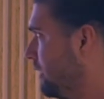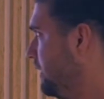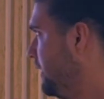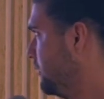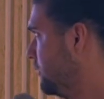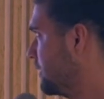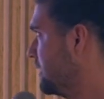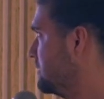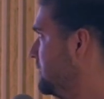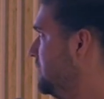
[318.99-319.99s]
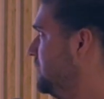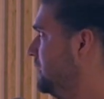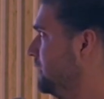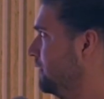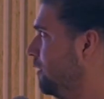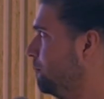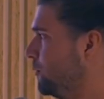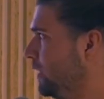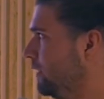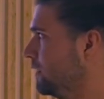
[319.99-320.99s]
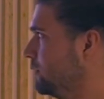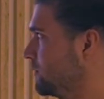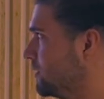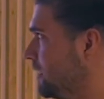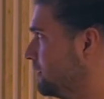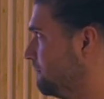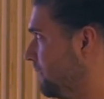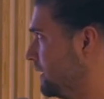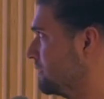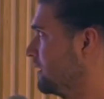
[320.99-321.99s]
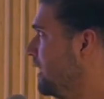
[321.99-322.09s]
Here you can see the operator user interface.